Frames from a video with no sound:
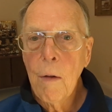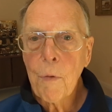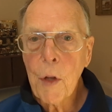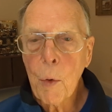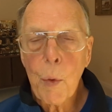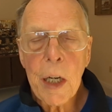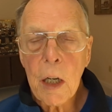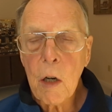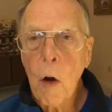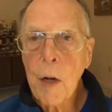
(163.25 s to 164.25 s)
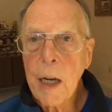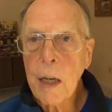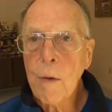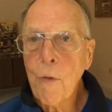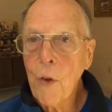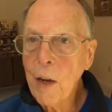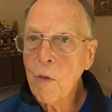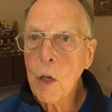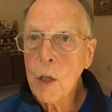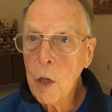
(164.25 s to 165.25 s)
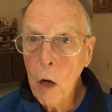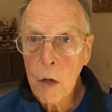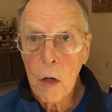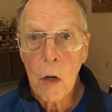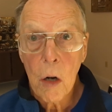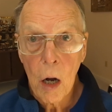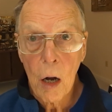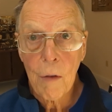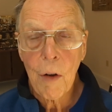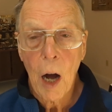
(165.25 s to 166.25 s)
the reincarnated favorite daughter of